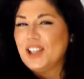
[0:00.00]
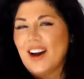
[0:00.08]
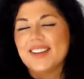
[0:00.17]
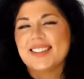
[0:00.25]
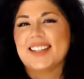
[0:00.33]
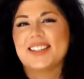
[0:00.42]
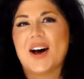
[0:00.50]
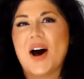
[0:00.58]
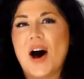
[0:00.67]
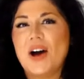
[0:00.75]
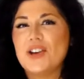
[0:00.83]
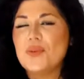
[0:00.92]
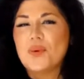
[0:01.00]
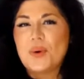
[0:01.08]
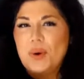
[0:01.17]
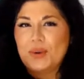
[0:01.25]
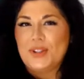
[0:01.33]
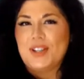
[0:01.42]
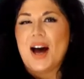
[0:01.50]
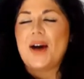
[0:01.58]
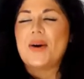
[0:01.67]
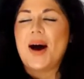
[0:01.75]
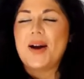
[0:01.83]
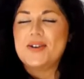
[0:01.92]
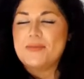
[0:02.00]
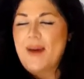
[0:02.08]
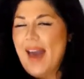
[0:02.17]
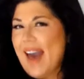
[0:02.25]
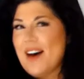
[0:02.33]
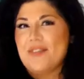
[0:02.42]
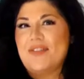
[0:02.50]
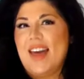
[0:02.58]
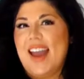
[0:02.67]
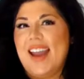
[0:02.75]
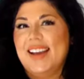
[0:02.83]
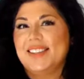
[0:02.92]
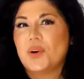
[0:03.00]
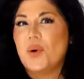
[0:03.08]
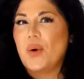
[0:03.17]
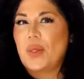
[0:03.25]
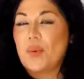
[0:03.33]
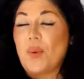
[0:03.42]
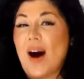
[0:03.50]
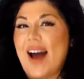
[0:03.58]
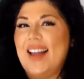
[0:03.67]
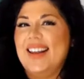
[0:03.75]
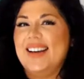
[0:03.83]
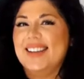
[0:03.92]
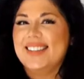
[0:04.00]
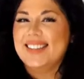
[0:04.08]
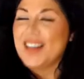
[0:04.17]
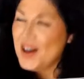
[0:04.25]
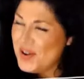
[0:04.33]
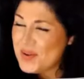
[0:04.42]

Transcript: chances are you will also own a pair of these or the wireless